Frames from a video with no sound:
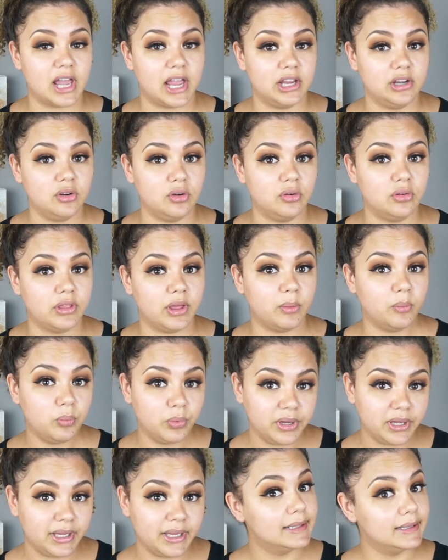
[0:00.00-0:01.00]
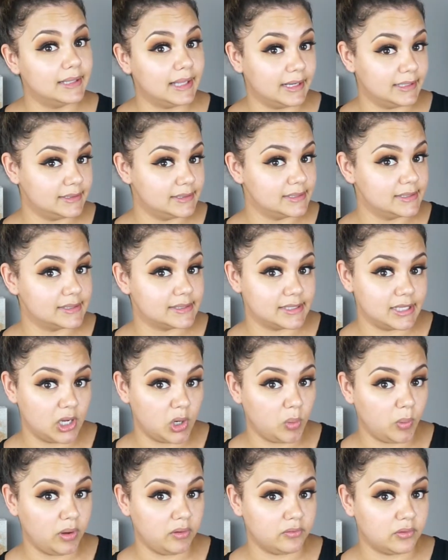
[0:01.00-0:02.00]
I know that we like to stay
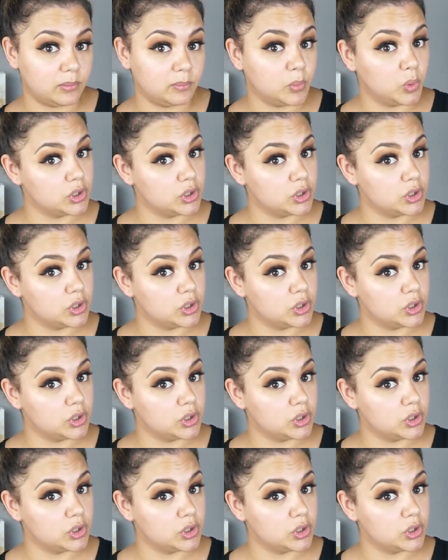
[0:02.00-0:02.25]
away from